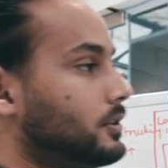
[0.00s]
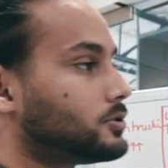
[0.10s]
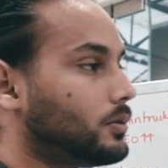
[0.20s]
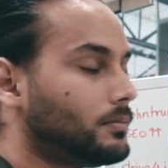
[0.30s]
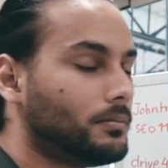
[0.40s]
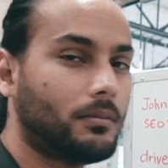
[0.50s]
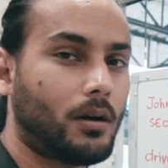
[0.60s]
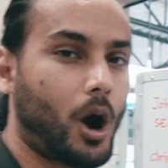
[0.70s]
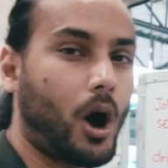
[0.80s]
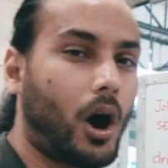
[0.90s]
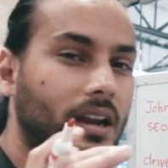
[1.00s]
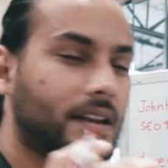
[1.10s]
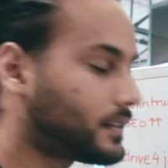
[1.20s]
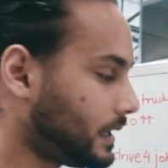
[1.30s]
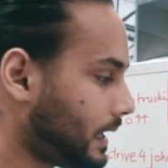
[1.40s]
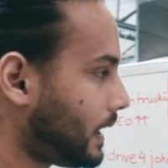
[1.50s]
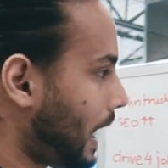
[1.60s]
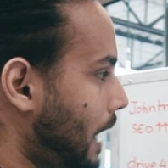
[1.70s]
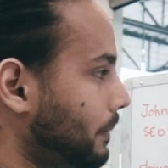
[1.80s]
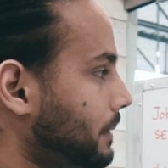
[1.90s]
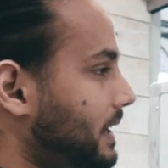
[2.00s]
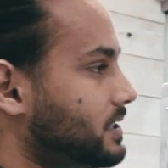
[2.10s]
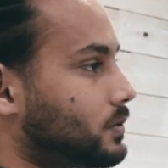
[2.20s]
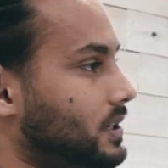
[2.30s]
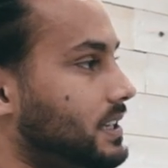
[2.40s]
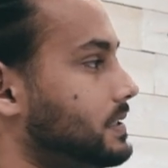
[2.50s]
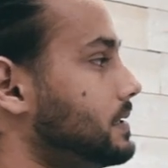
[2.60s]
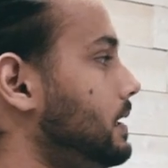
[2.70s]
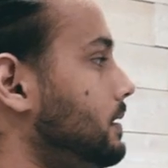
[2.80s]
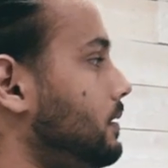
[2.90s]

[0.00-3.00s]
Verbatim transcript: So honestly, how many pages were these?